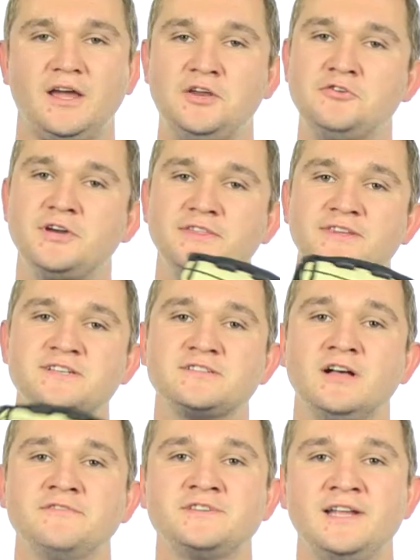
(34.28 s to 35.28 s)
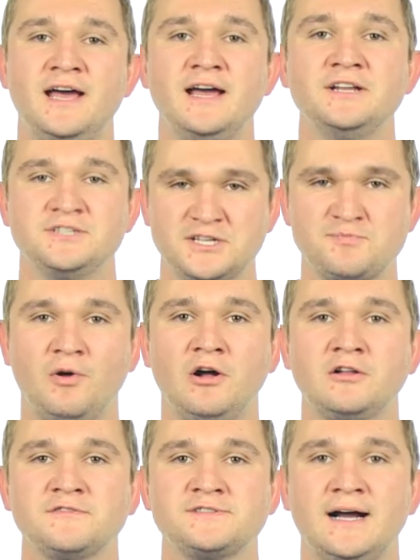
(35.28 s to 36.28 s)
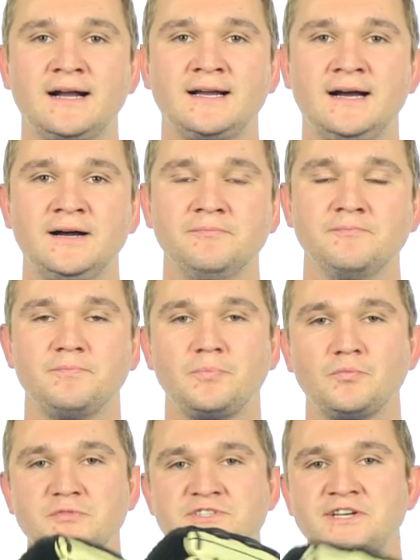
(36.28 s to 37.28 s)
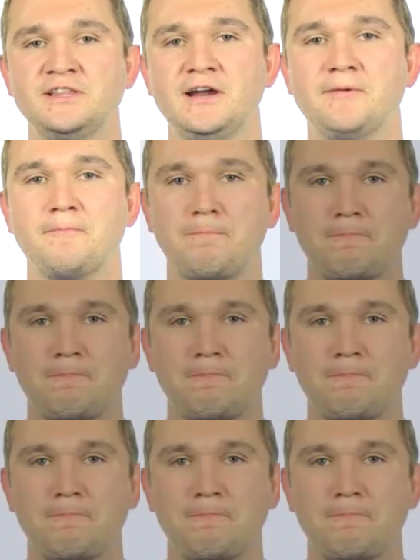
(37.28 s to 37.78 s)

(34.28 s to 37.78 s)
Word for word: And you can get this glove today at Just Ball Gloves dot com. We'll see you there.